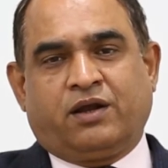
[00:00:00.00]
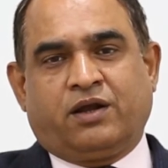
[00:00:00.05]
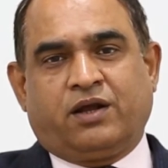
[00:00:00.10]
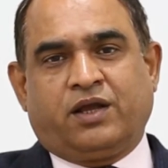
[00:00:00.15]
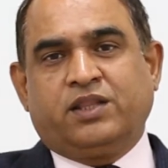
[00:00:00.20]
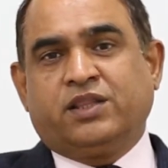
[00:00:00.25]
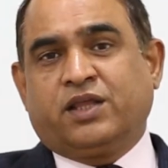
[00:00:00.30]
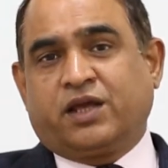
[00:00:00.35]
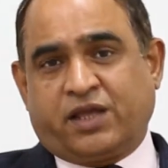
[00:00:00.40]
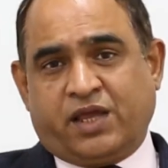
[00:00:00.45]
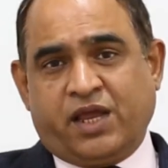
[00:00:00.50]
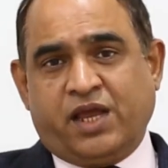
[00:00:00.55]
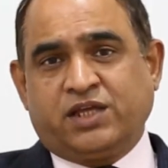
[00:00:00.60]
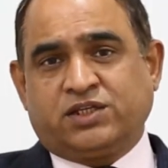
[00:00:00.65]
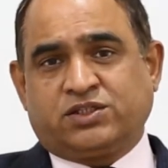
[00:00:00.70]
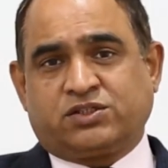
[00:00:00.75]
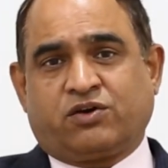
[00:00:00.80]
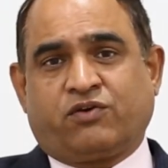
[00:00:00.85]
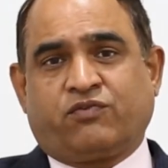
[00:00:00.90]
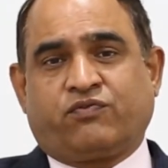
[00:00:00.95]
in the
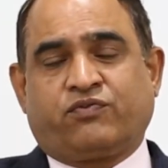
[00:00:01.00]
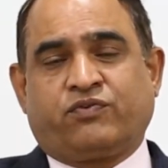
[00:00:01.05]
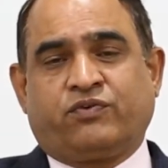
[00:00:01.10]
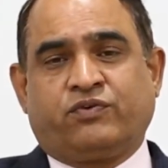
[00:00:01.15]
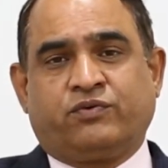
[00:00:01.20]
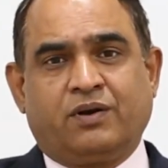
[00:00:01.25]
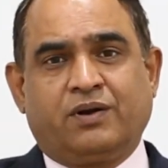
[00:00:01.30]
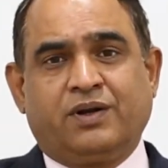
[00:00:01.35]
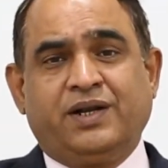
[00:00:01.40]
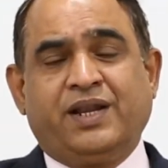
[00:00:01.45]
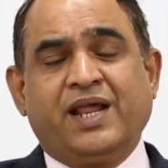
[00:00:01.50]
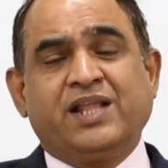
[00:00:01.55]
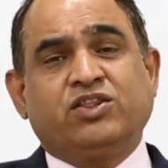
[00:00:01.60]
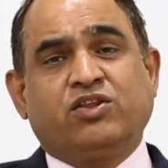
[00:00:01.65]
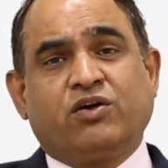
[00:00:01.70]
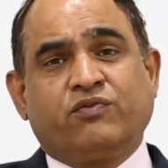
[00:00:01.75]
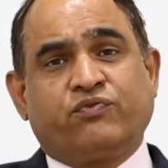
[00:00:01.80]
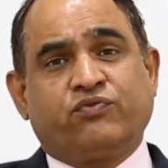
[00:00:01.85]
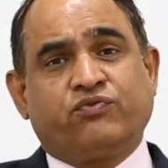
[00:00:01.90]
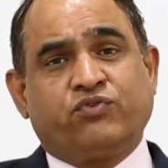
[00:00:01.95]
case of death
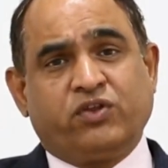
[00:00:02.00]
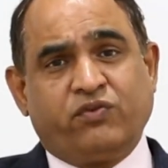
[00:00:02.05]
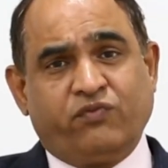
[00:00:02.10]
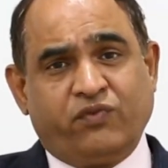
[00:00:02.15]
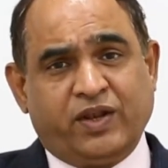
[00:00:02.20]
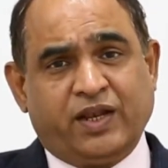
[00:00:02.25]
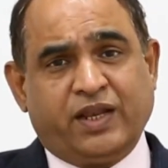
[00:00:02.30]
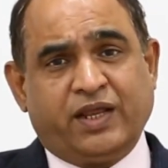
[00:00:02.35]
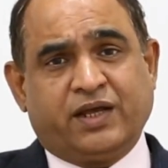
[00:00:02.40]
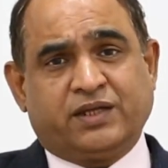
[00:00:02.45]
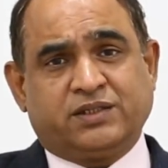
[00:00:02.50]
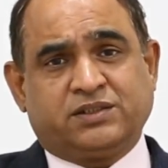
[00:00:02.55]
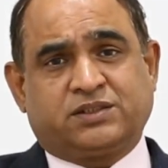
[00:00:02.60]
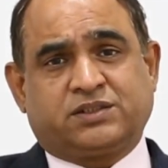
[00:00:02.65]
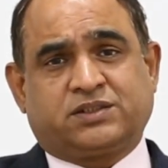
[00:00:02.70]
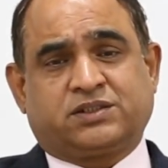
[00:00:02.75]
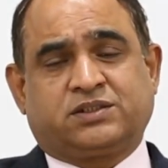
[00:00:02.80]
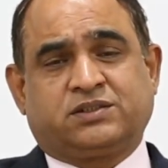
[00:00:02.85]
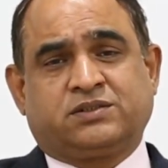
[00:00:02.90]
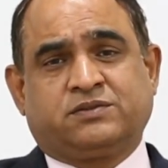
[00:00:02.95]
of
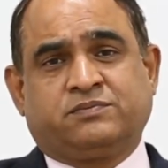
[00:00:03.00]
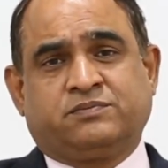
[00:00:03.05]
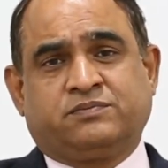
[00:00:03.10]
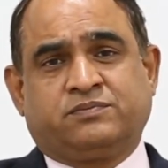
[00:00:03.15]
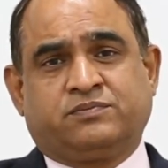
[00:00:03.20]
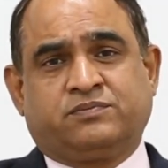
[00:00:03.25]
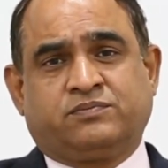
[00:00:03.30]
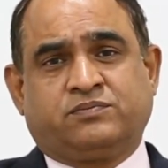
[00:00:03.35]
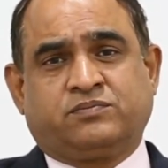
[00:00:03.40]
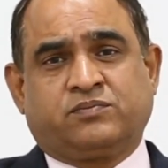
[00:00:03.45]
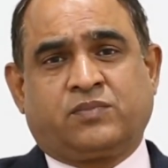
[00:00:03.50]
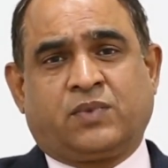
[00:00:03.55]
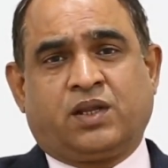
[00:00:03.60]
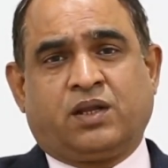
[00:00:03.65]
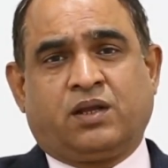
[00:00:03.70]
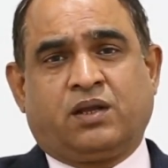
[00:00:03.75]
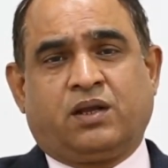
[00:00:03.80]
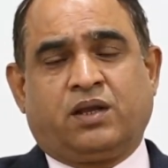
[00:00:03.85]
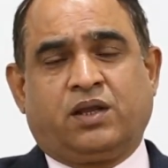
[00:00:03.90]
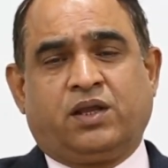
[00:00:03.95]
civilians
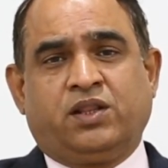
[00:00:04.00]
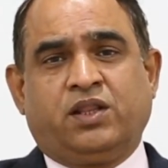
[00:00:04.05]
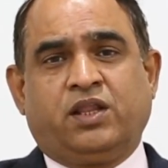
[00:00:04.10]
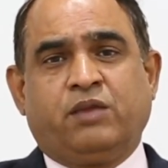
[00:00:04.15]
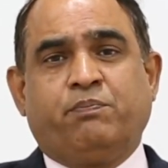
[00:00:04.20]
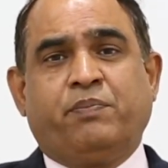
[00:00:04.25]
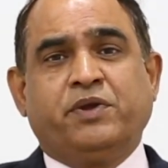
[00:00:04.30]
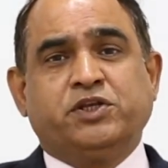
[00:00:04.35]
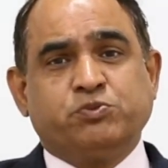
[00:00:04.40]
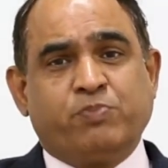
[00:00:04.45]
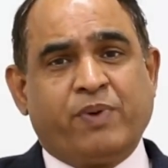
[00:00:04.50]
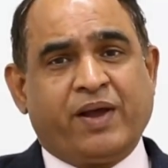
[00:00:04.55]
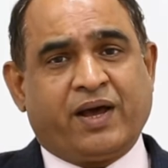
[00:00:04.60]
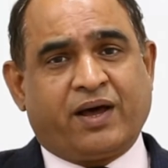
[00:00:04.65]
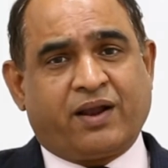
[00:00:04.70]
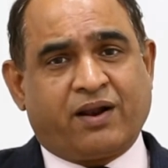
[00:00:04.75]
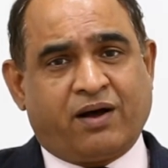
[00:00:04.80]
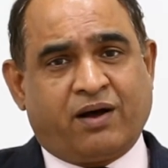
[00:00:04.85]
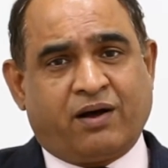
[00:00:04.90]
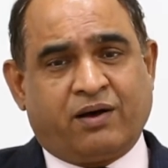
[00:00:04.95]
in the
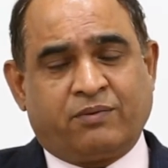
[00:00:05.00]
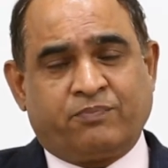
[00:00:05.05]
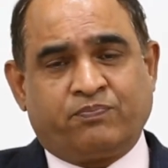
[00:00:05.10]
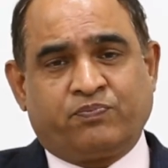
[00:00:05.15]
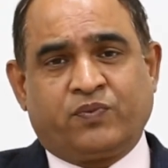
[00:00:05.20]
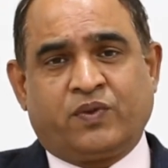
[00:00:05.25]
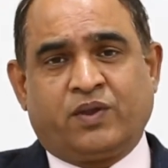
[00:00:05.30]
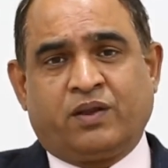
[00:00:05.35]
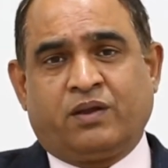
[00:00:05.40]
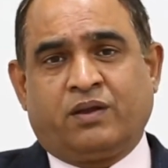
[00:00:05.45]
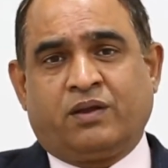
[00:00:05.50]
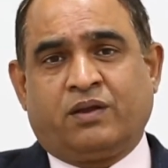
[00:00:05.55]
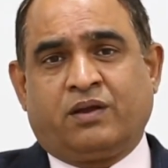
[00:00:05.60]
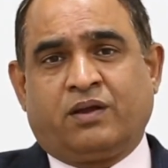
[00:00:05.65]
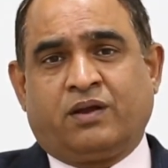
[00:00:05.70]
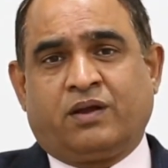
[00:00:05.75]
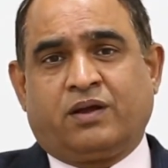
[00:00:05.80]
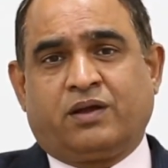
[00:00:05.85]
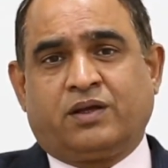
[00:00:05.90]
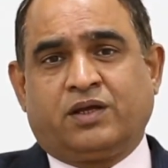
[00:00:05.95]
Bijbehara.
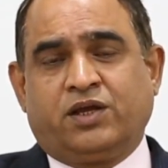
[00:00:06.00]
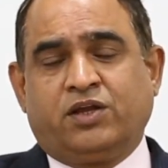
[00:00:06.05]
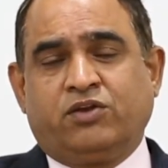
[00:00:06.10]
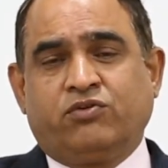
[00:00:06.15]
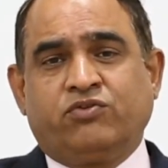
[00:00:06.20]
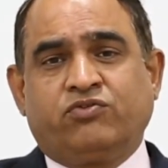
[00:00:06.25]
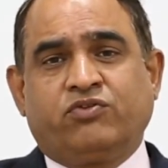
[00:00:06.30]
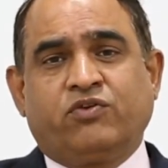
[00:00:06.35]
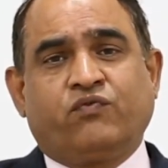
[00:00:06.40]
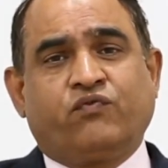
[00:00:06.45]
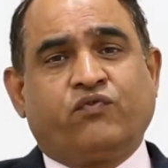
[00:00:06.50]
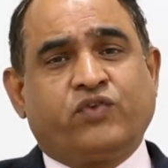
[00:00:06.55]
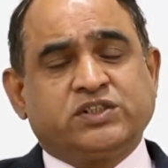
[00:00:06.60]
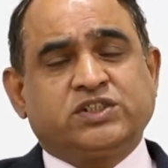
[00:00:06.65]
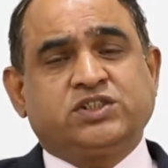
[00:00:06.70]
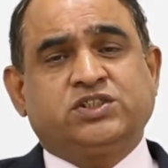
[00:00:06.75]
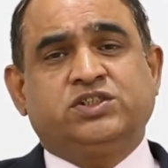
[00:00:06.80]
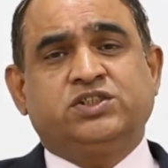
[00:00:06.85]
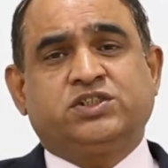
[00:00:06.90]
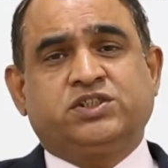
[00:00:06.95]
It is the
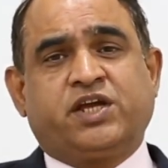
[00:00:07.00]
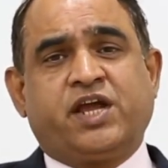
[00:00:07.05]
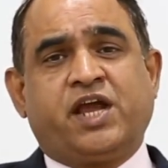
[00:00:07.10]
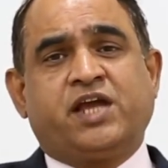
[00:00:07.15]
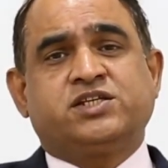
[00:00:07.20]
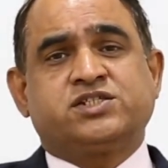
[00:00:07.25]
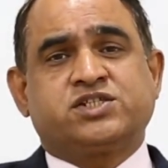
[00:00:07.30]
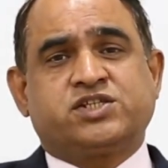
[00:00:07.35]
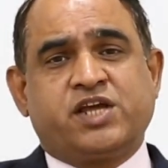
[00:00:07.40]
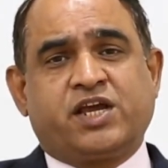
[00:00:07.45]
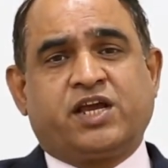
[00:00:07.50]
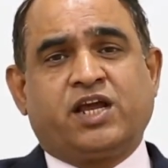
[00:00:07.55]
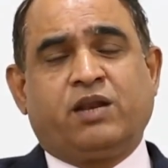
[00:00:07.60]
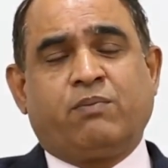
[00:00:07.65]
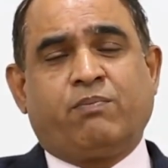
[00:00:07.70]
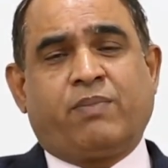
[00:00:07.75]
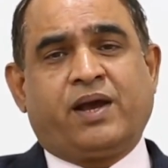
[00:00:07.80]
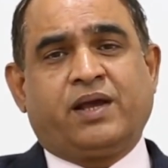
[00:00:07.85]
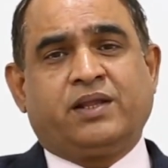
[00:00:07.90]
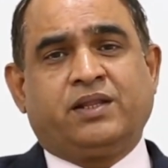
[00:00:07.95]
first case
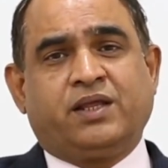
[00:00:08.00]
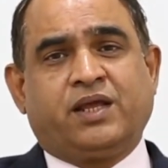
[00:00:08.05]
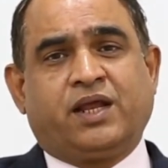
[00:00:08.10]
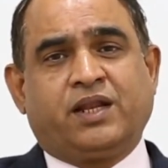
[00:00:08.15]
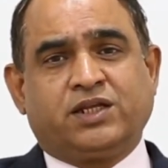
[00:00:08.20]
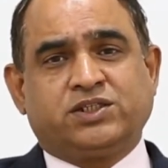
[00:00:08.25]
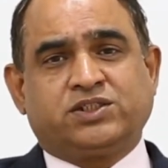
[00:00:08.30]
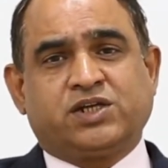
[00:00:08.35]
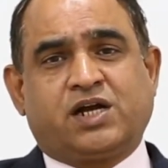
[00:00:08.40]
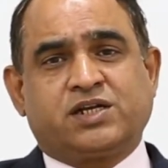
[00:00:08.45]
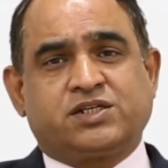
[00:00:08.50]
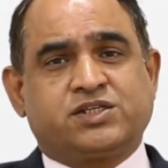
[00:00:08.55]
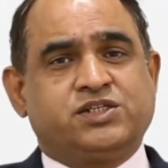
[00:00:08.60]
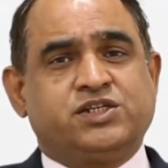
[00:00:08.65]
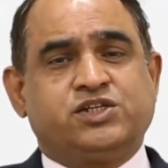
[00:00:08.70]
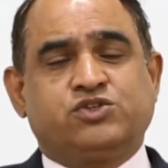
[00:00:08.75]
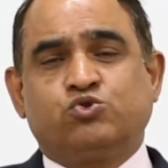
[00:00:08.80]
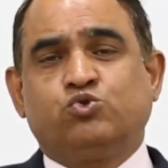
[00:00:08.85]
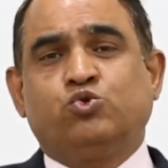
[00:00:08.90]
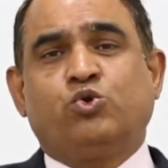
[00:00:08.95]
taken by the
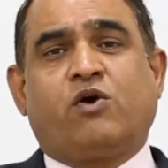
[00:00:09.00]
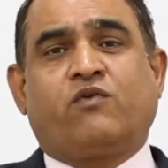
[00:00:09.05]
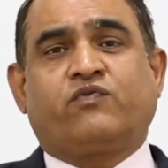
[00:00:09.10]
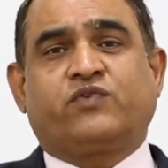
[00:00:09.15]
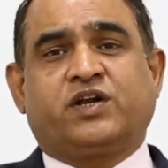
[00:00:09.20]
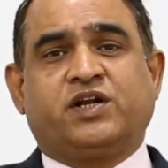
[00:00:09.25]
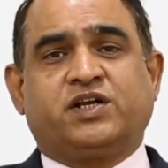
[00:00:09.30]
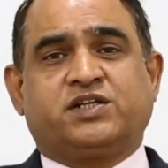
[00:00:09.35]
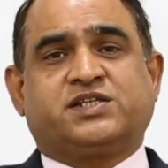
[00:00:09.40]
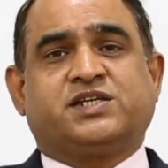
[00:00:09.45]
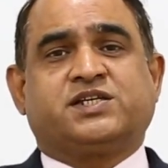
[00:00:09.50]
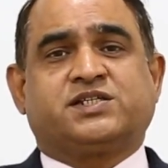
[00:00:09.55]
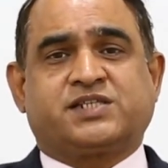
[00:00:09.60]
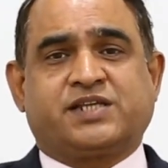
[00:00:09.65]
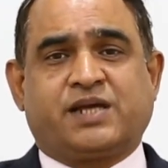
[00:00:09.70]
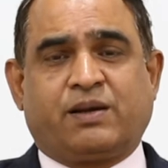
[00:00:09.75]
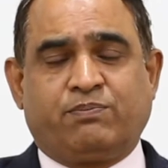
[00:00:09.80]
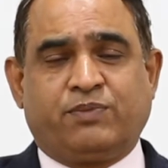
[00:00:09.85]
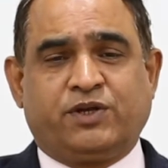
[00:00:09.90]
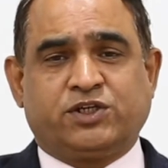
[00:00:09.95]
NHRC soon after its
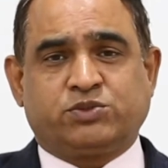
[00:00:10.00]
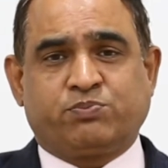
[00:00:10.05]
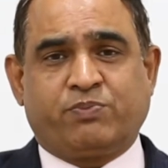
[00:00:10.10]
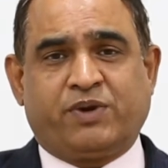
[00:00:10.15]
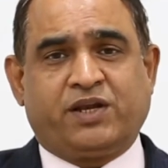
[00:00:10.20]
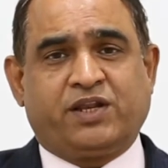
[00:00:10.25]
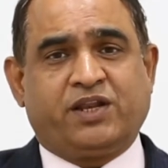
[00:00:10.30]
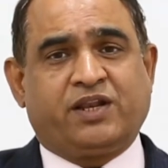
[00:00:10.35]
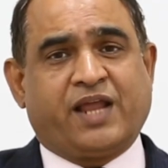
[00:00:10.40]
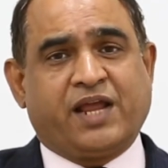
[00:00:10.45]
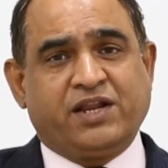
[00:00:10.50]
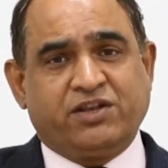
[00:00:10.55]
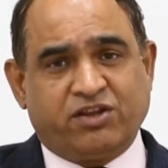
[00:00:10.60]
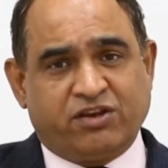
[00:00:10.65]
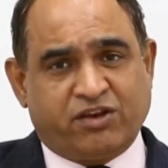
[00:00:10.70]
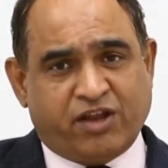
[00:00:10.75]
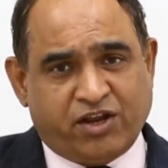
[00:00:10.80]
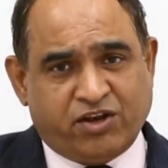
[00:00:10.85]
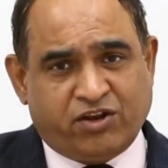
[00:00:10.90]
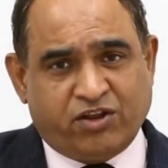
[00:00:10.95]
establishment in
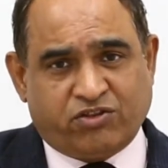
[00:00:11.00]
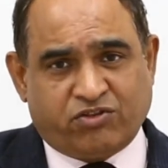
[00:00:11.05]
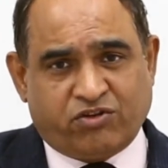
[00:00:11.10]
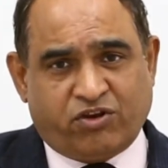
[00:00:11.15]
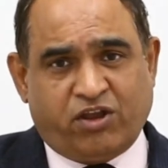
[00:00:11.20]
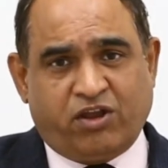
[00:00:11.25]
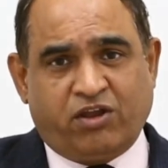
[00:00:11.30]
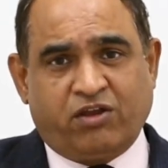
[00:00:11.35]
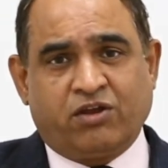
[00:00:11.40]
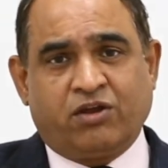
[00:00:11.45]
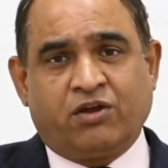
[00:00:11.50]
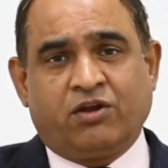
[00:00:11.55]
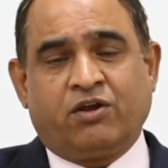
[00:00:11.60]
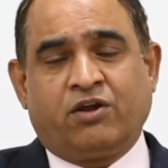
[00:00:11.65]
1993.